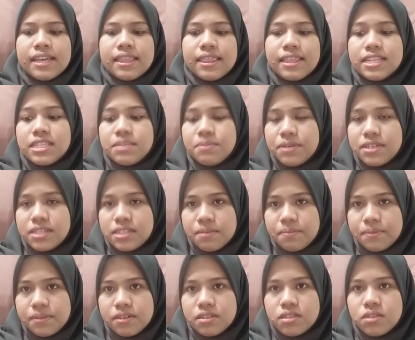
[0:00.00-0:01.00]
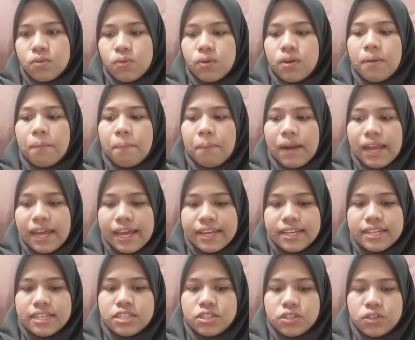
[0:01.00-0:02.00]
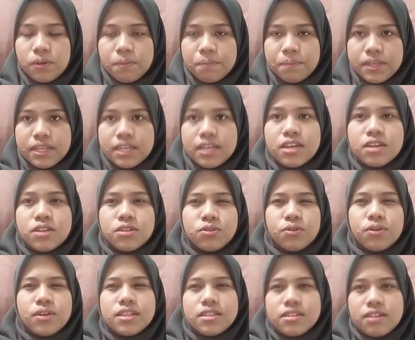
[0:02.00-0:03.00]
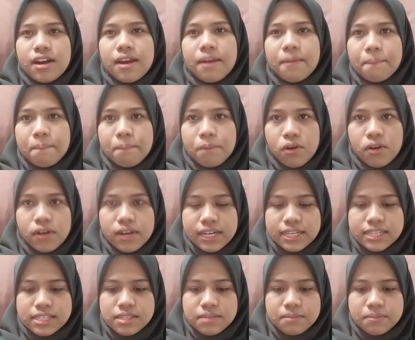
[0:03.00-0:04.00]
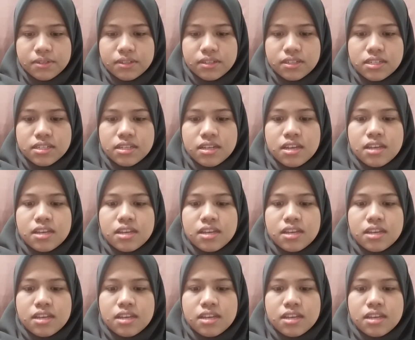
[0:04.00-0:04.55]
These principles were applied in Shopee to attract more customers